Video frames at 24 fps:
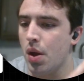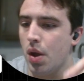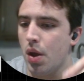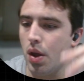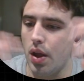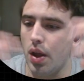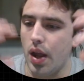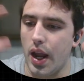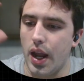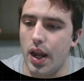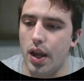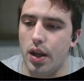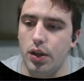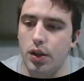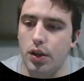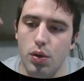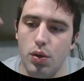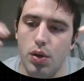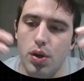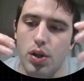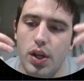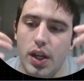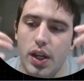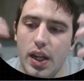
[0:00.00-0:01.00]
And you
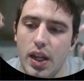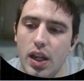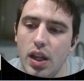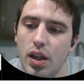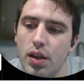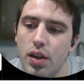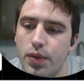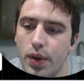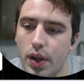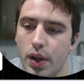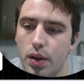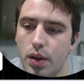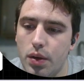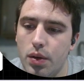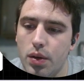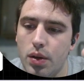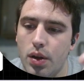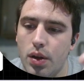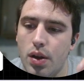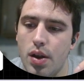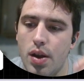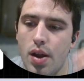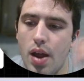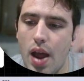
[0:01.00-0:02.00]
could even
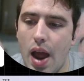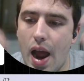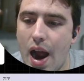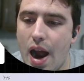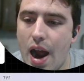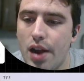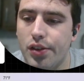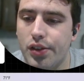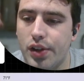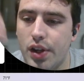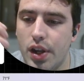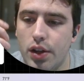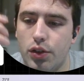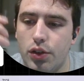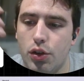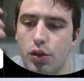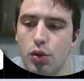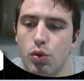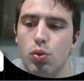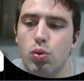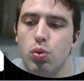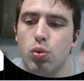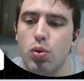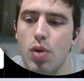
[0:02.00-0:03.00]
ask it
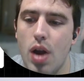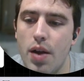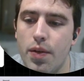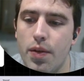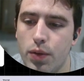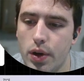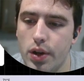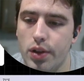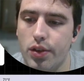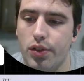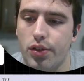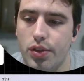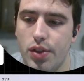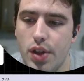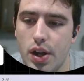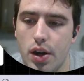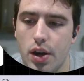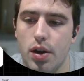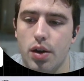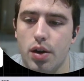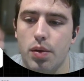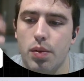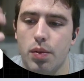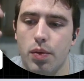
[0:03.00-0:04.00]
to reference
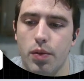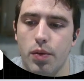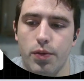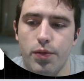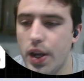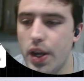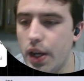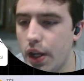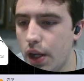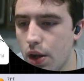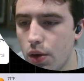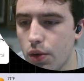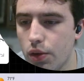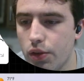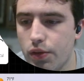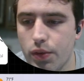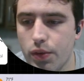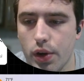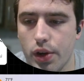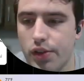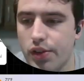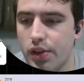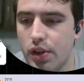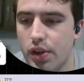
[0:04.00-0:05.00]
their videos,
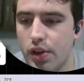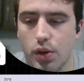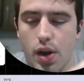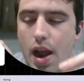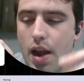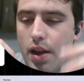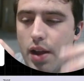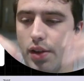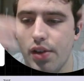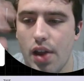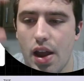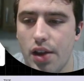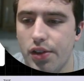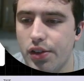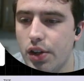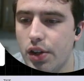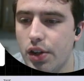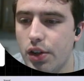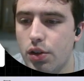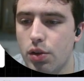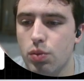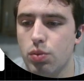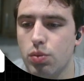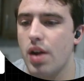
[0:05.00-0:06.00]
for example, or ask
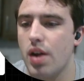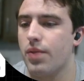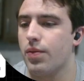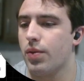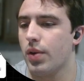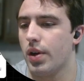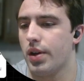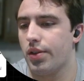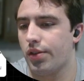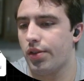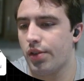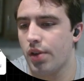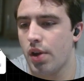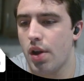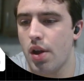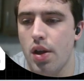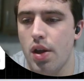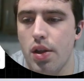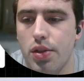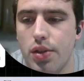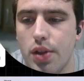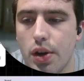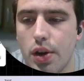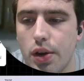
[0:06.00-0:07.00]
it to reference
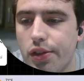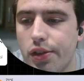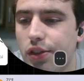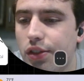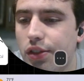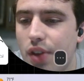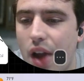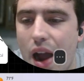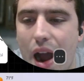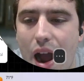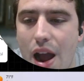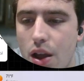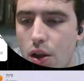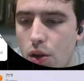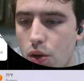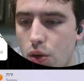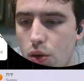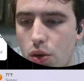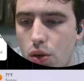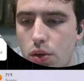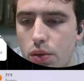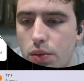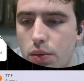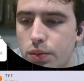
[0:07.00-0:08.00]
their
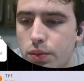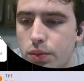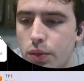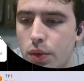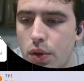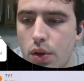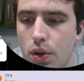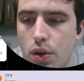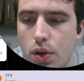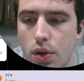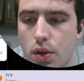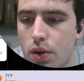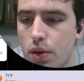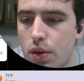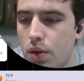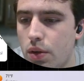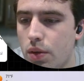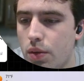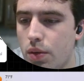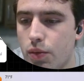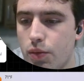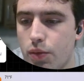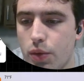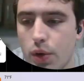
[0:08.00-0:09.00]
style,
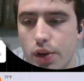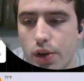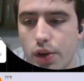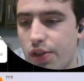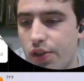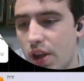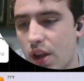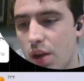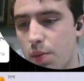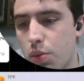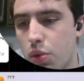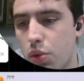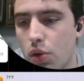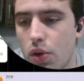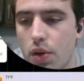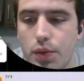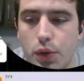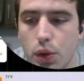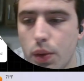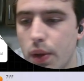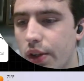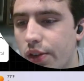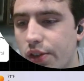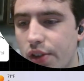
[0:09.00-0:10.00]
for example, of
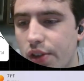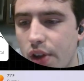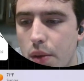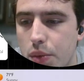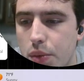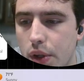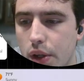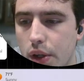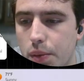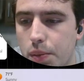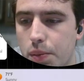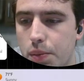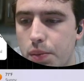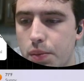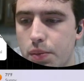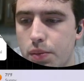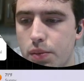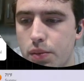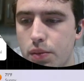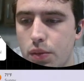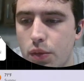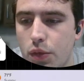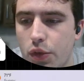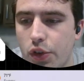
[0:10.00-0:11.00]
doing something.
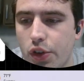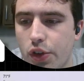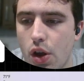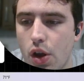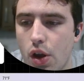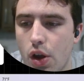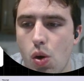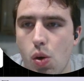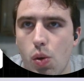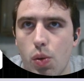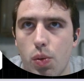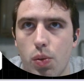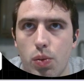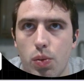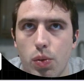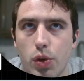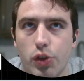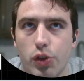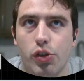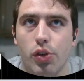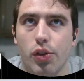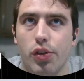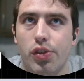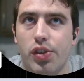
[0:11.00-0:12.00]
So
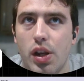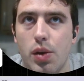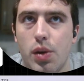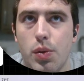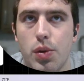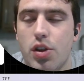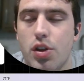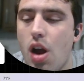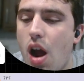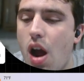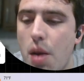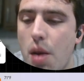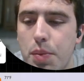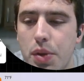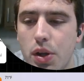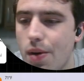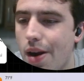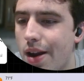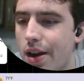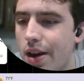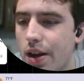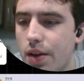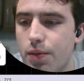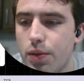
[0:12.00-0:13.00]
what you'll see with
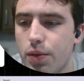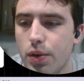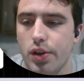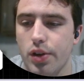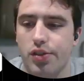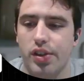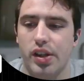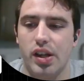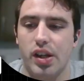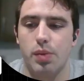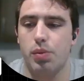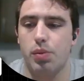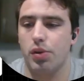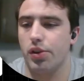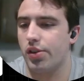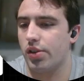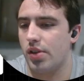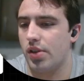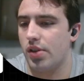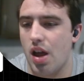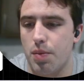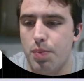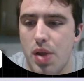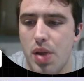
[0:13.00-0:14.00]
copywriting, for example, is a
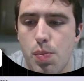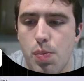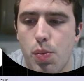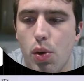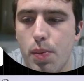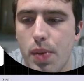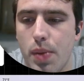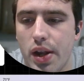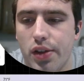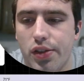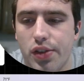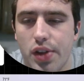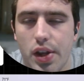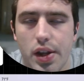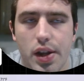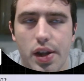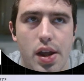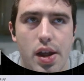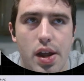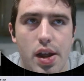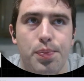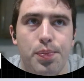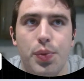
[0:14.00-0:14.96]
lot of people may say, hey,